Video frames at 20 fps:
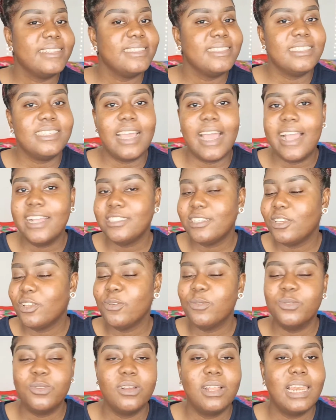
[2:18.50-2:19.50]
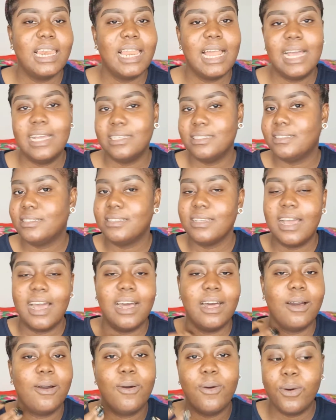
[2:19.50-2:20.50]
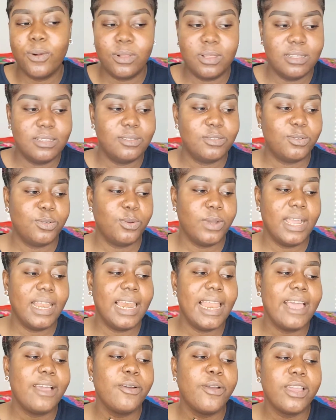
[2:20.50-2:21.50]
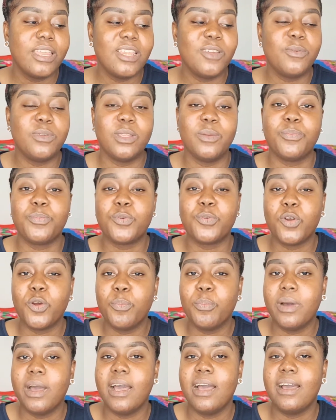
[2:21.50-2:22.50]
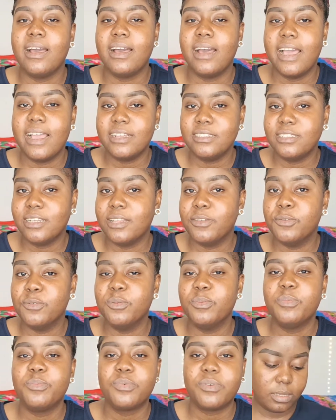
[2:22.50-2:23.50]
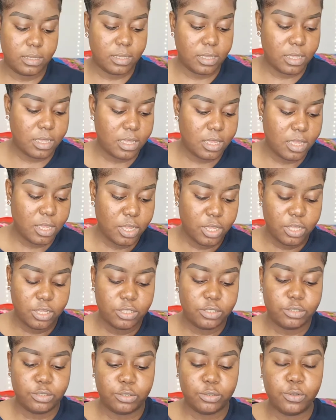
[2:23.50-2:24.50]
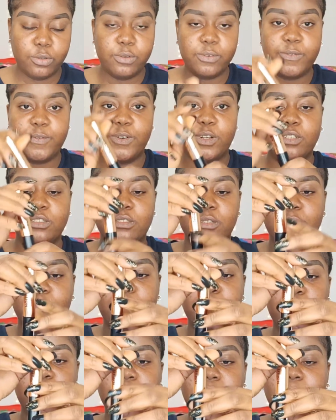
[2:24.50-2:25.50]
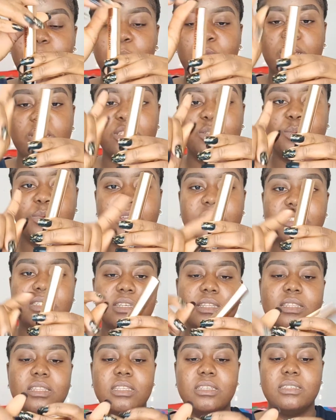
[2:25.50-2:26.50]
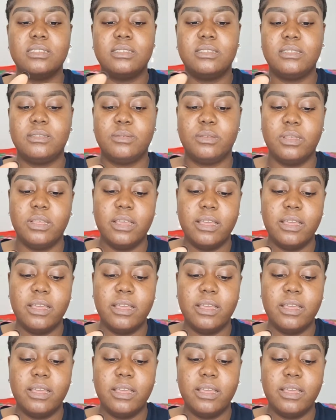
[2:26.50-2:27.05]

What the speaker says: the eyeshadow will not last at all. So I like going in with a proper eyeshadow primer. So first of all, I'm going to be using this